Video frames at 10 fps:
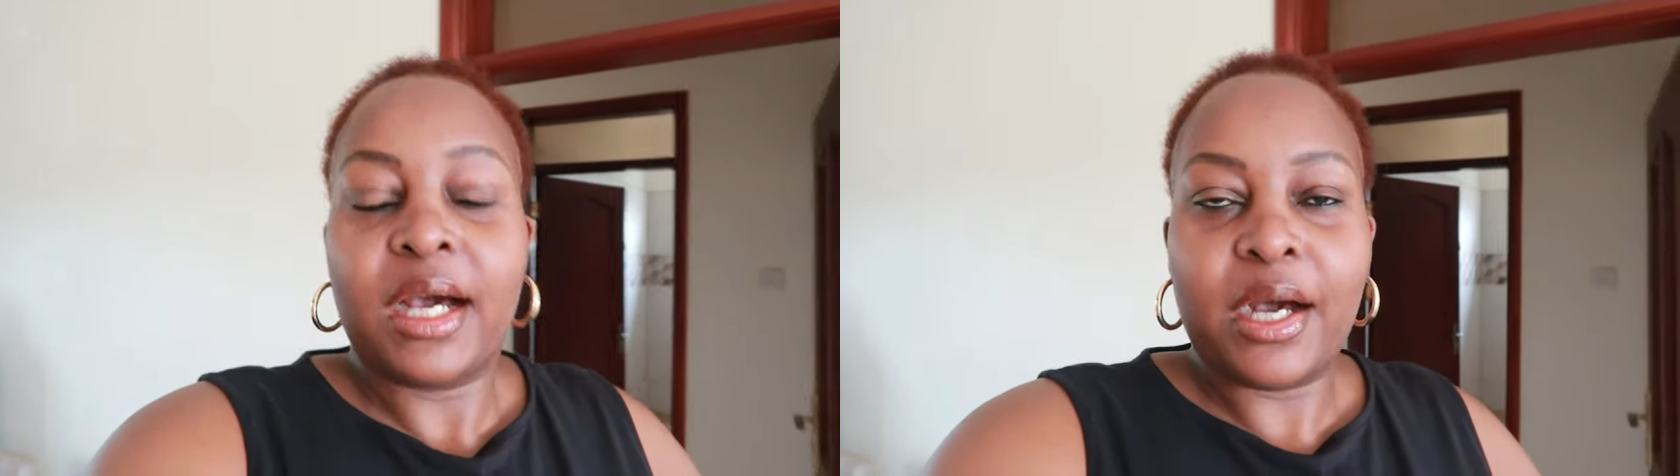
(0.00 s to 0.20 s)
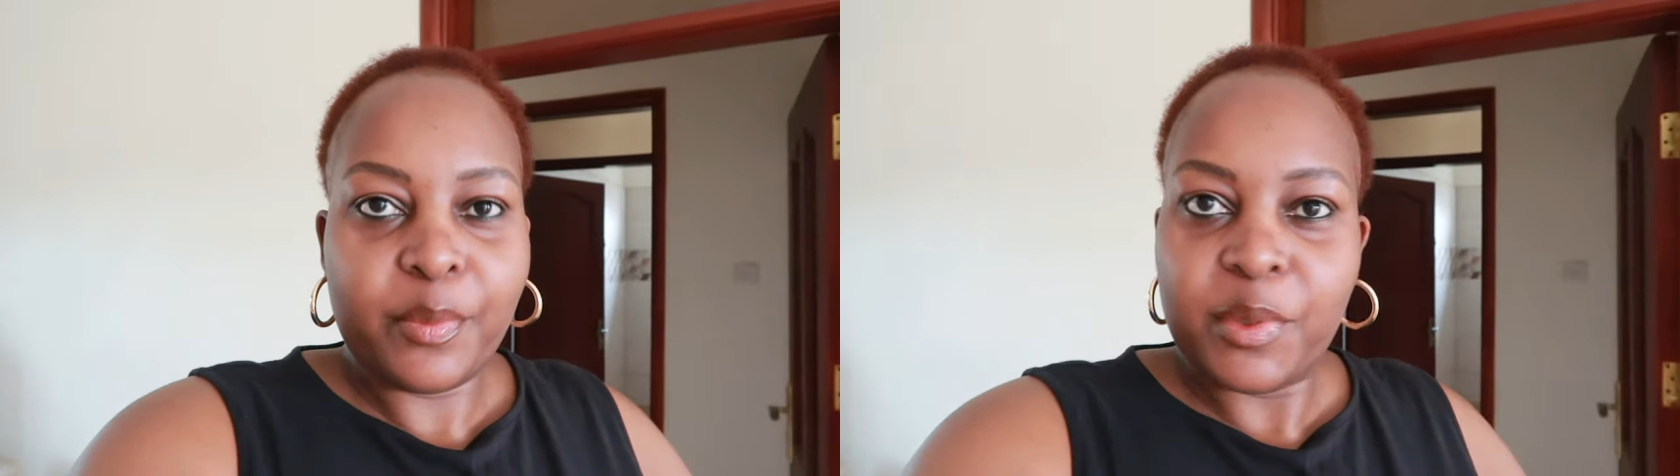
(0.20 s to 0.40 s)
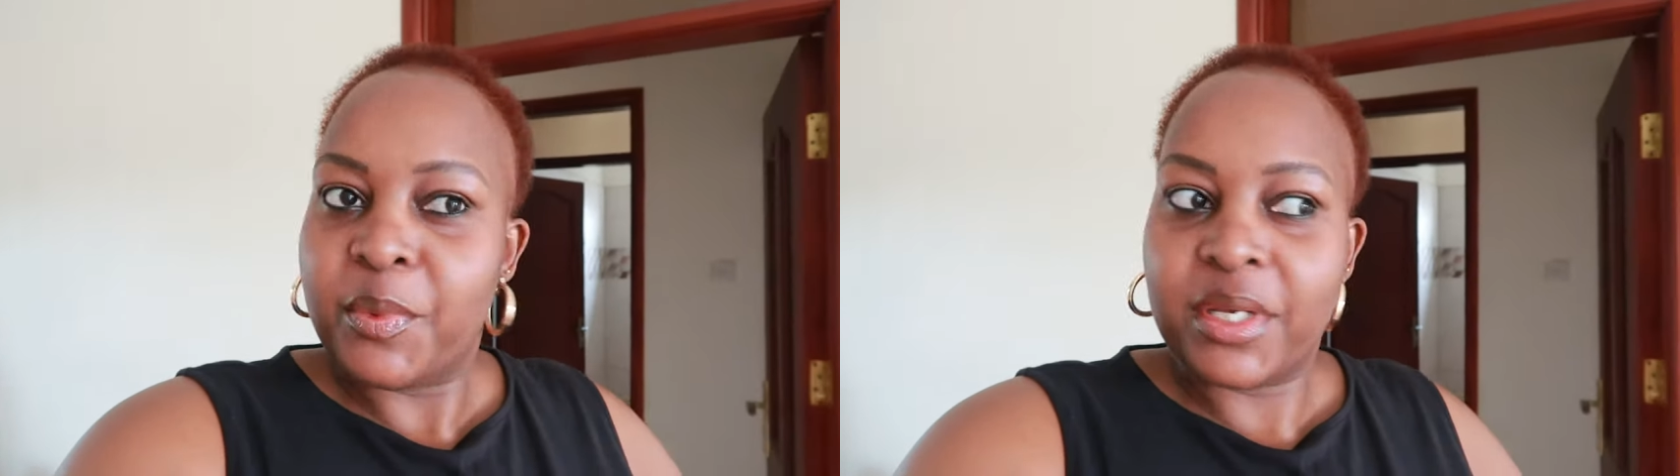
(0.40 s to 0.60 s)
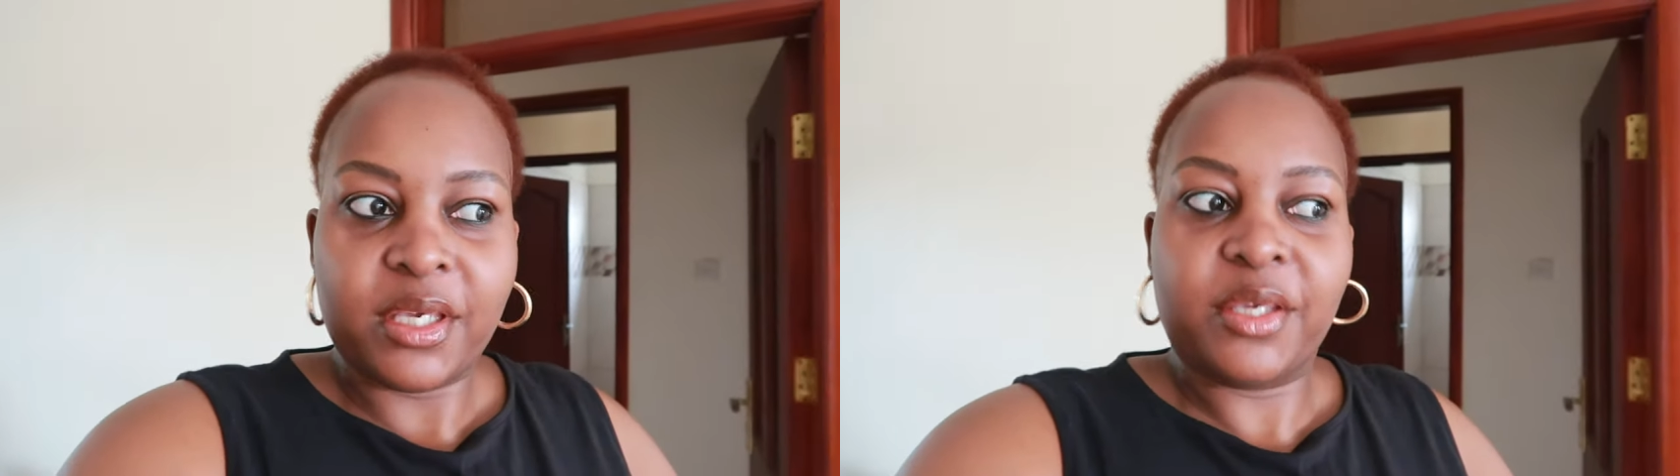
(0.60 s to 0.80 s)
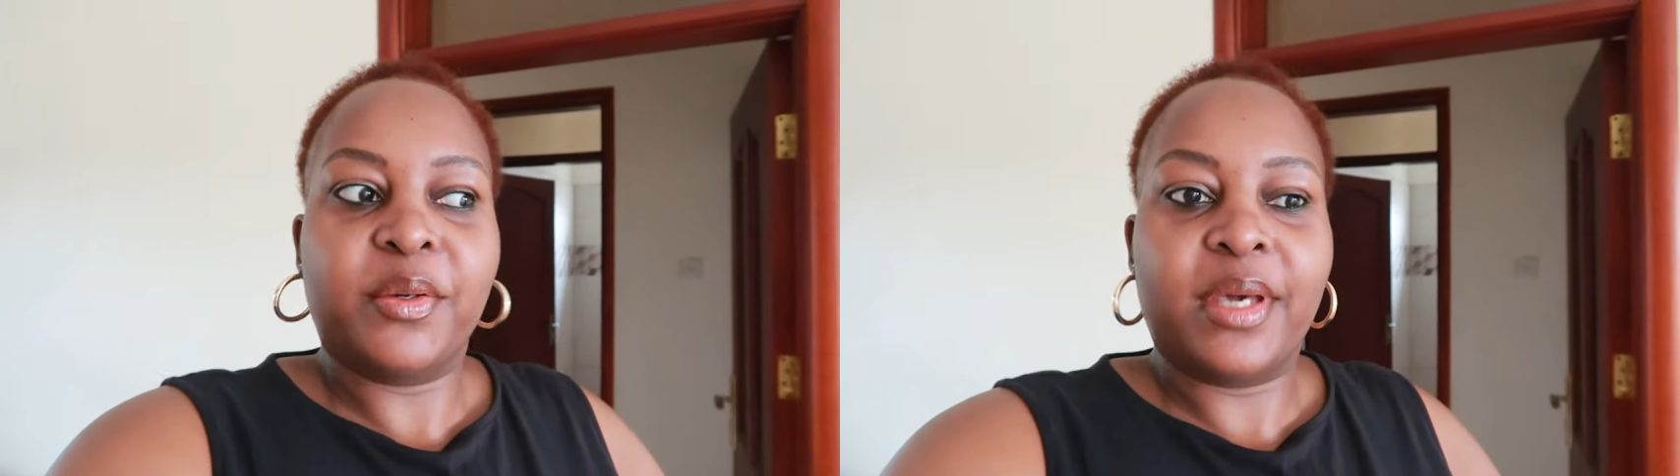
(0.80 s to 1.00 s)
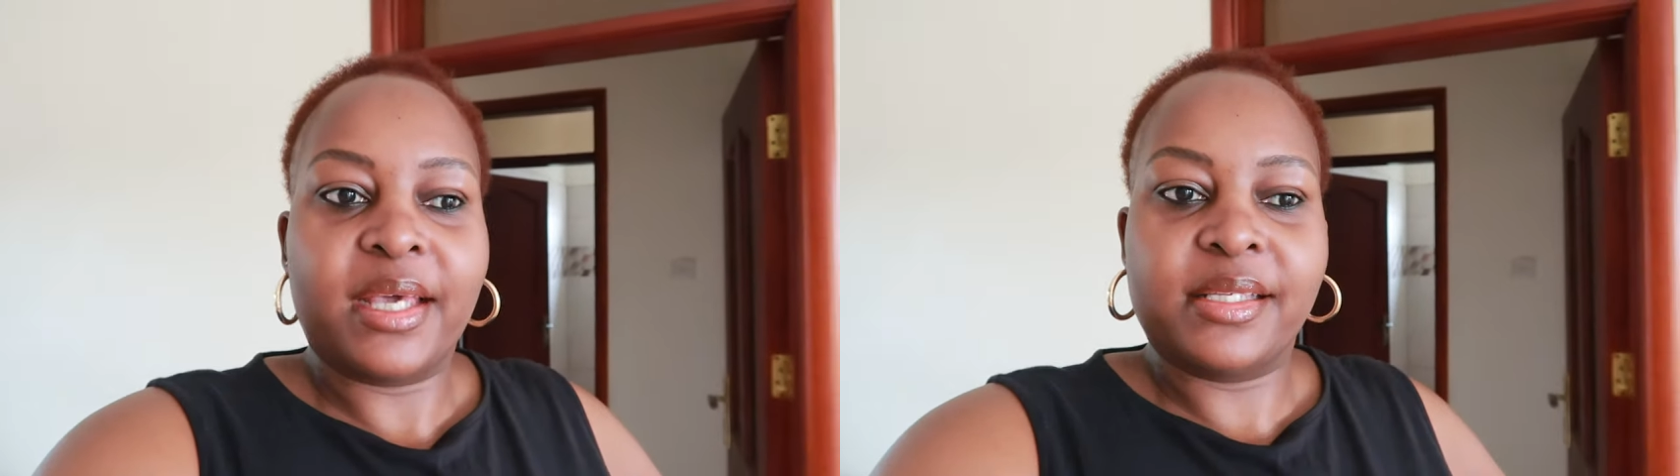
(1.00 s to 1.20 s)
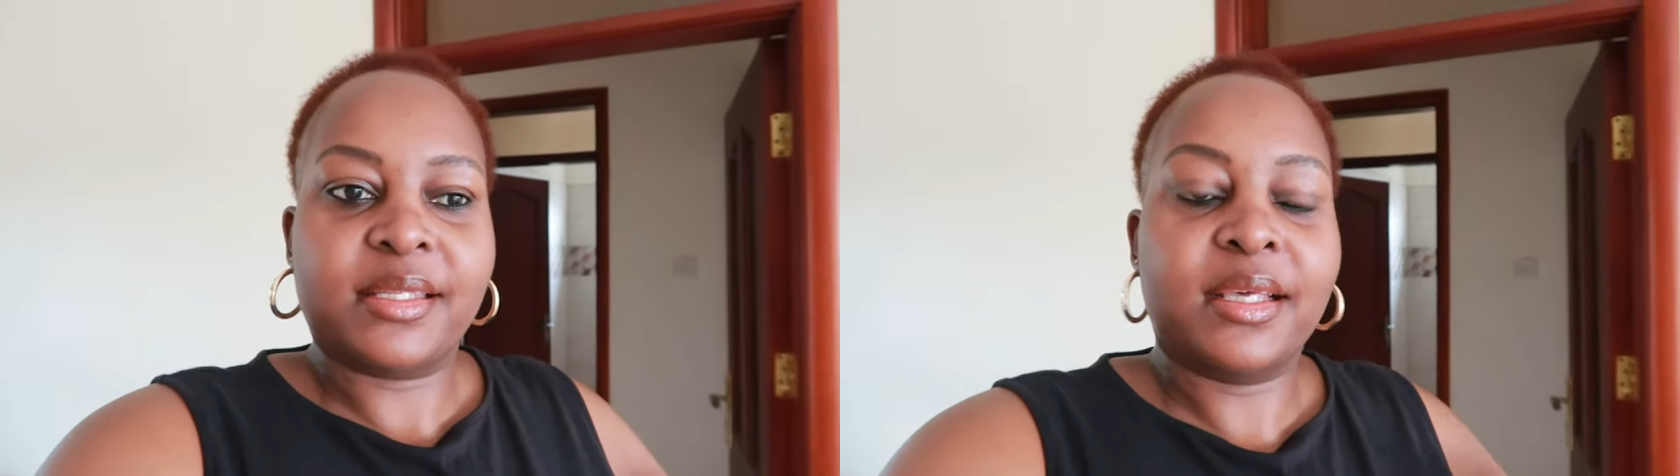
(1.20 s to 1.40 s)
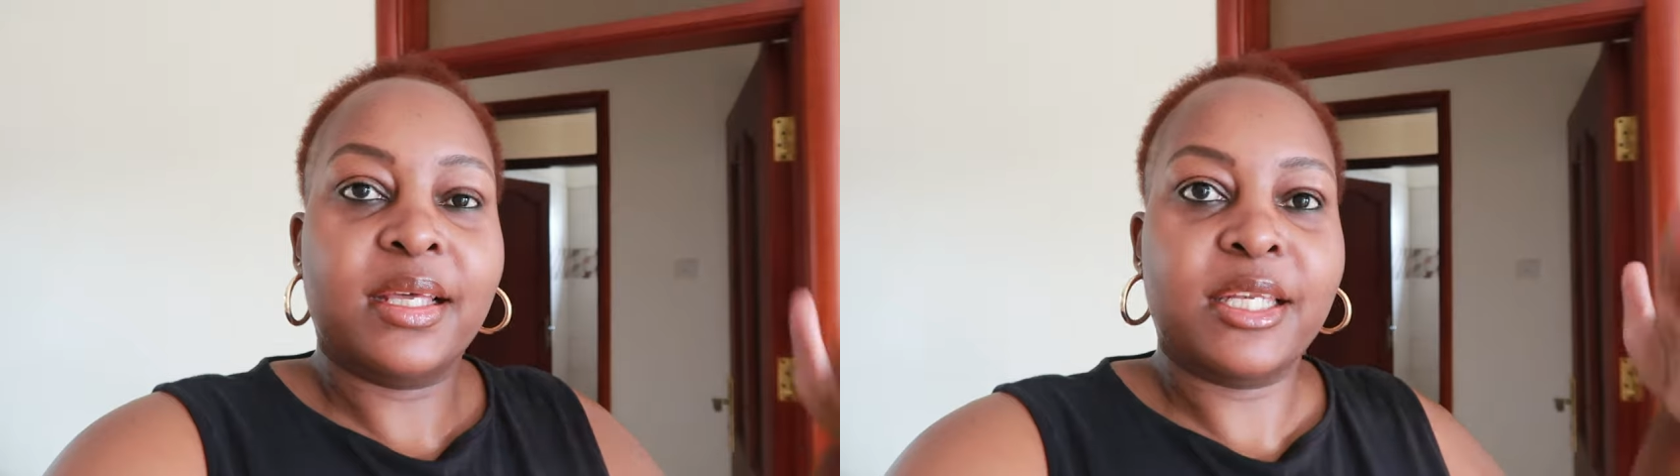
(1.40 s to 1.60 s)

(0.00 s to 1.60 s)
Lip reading: I'll be bringing you guys